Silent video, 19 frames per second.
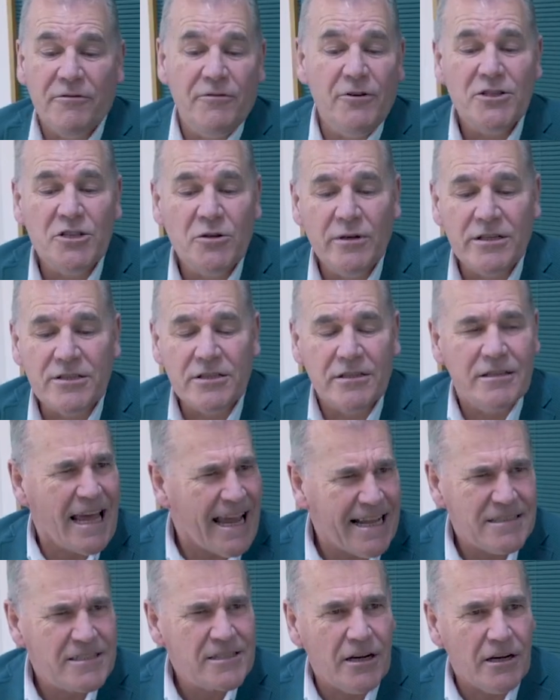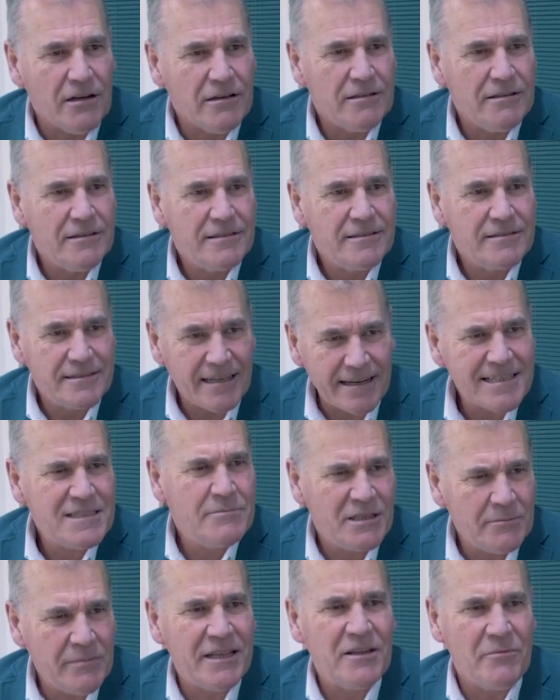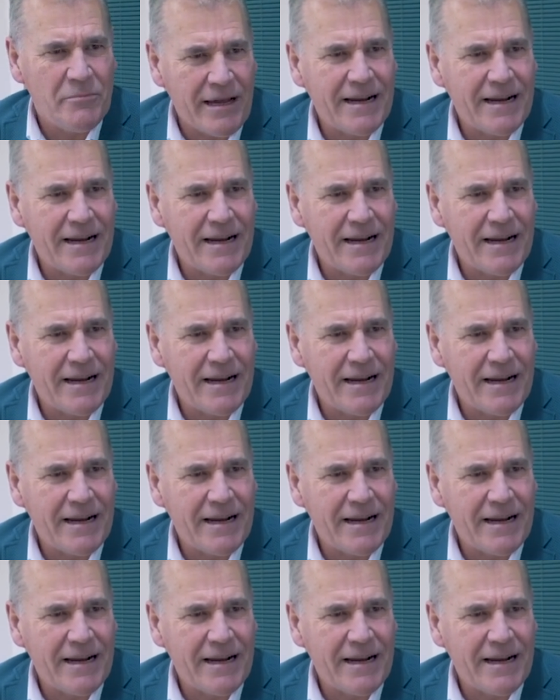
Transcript: my first question ANZCO. Tell us a bit about the